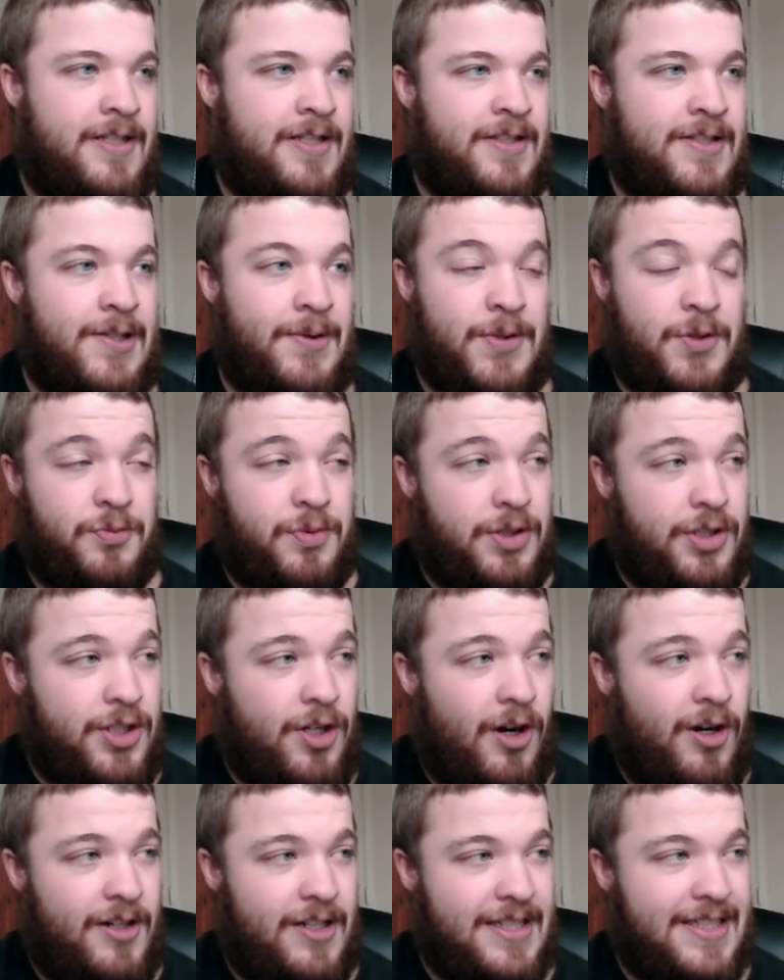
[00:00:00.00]
So it's really
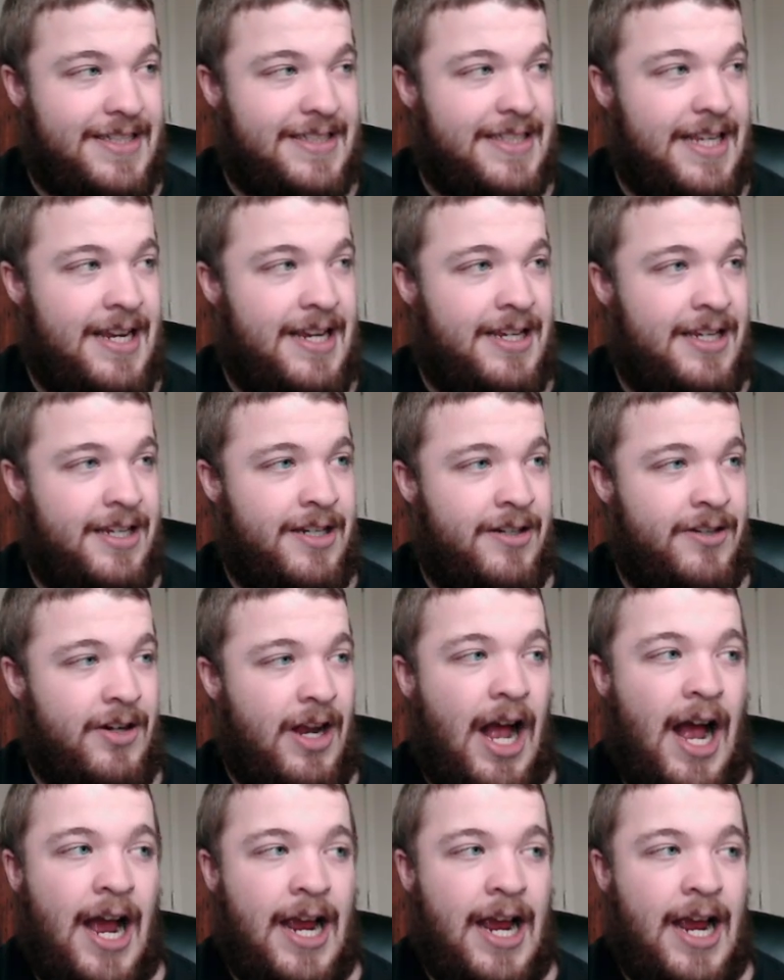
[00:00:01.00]
hard to say here.